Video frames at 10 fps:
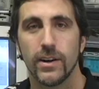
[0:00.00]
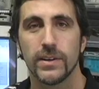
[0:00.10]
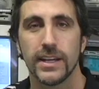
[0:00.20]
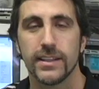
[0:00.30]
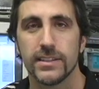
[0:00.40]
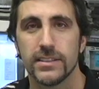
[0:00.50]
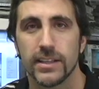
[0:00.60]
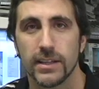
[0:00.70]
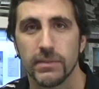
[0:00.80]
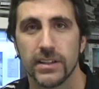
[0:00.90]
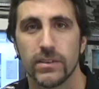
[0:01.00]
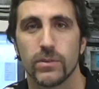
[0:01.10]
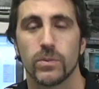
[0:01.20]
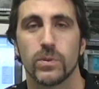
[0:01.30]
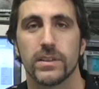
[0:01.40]
Okay, in this segment,
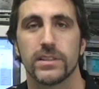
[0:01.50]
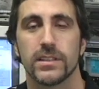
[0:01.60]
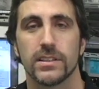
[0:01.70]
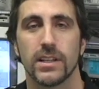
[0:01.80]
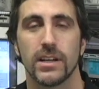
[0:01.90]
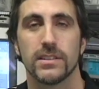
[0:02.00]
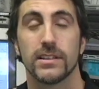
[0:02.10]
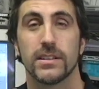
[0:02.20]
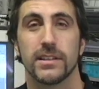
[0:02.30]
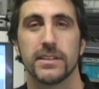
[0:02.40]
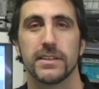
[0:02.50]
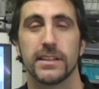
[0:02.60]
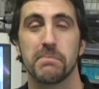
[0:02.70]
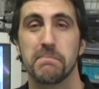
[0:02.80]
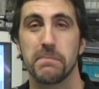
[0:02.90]
we'll discuss
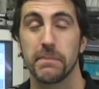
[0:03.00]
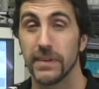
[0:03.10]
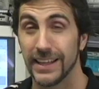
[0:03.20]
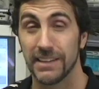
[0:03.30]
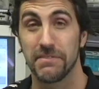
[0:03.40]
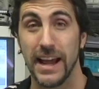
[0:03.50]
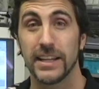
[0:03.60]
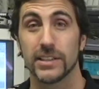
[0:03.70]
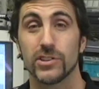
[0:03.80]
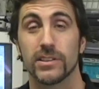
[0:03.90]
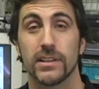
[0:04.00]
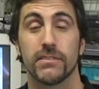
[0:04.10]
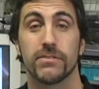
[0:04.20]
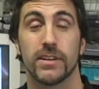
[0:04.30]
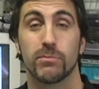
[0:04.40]
the advantage
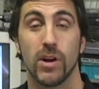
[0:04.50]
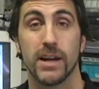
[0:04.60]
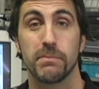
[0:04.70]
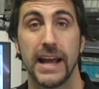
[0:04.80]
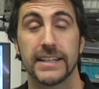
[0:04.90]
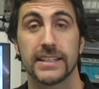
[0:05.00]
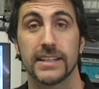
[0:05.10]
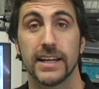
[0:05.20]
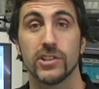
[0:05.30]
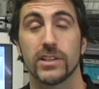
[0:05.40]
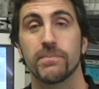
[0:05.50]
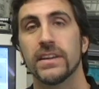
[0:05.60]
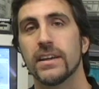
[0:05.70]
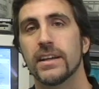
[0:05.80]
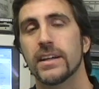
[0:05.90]
of a broadband connection.
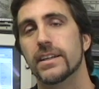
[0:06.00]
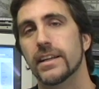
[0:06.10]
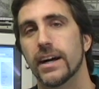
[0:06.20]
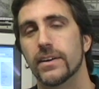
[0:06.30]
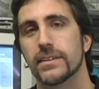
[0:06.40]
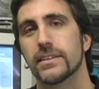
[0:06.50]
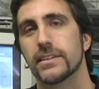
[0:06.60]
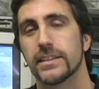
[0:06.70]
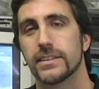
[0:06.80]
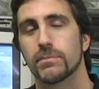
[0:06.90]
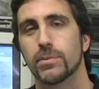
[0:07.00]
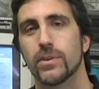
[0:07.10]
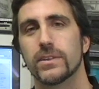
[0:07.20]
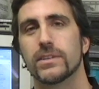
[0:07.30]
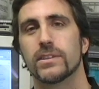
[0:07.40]
Now, it's
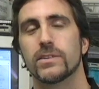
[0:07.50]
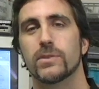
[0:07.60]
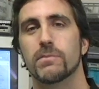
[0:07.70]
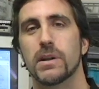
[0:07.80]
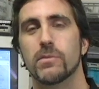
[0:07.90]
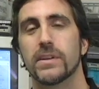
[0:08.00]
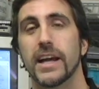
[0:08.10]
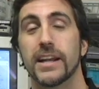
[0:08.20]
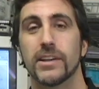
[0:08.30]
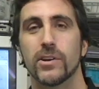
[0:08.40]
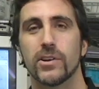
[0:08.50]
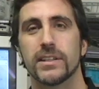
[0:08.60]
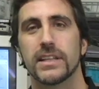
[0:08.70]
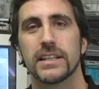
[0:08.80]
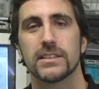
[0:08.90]
important to remember that in the
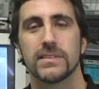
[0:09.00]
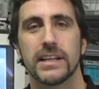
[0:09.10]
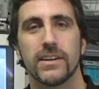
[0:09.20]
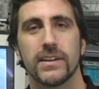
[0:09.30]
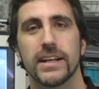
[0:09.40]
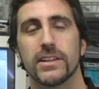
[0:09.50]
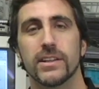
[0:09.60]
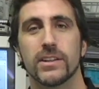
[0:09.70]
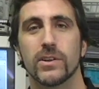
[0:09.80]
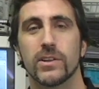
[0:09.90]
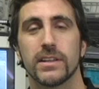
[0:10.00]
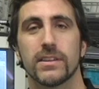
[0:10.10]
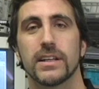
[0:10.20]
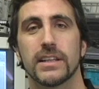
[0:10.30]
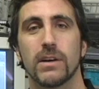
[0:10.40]
early days of the internet, the only
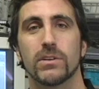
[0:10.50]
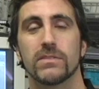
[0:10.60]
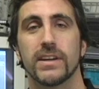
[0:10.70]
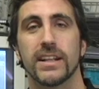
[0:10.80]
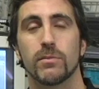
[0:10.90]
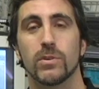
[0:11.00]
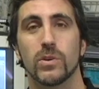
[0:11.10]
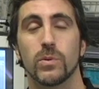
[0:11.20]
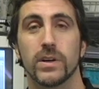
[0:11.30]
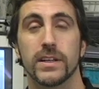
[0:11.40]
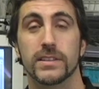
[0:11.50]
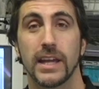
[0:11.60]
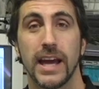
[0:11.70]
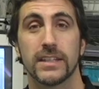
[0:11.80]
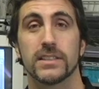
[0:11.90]
thing that was available was
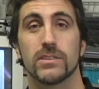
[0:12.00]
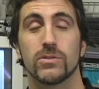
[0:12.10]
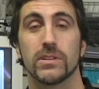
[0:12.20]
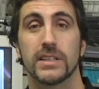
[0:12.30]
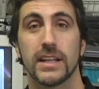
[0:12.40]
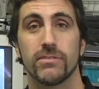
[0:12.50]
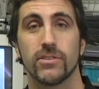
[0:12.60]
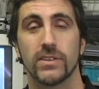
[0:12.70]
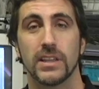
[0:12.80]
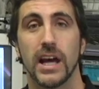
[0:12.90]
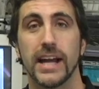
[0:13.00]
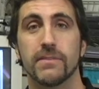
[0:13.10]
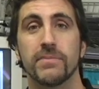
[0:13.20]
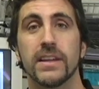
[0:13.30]
access through the telephone line.